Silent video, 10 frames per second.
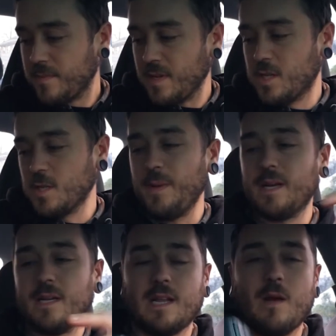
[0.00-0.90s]
just
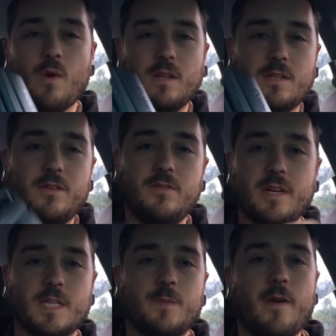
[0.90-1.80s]
because I wanted to do the
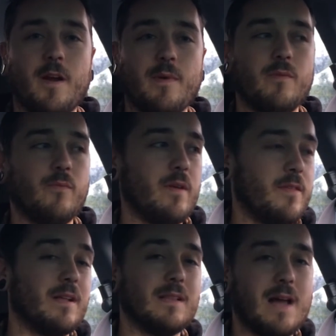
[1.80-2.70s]
experiment with
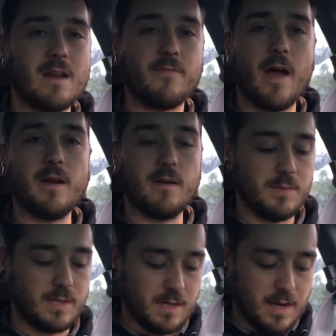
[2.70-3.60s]
a lot of
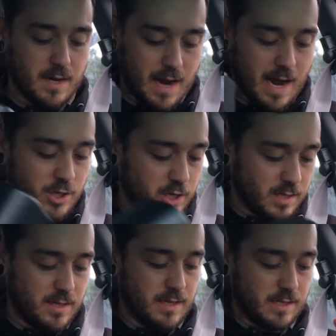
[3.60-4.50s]
items, not
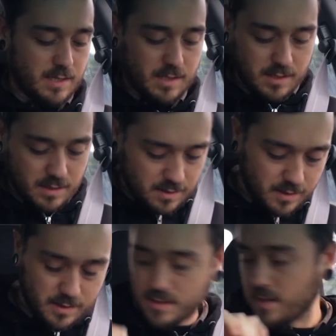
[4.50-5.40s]
just
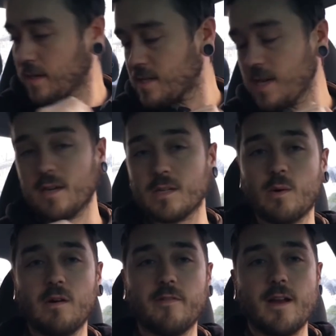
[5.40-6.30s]
these like 10 or
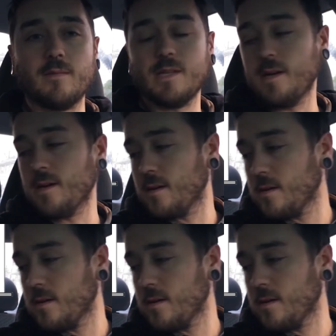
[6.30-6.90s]
12 items here.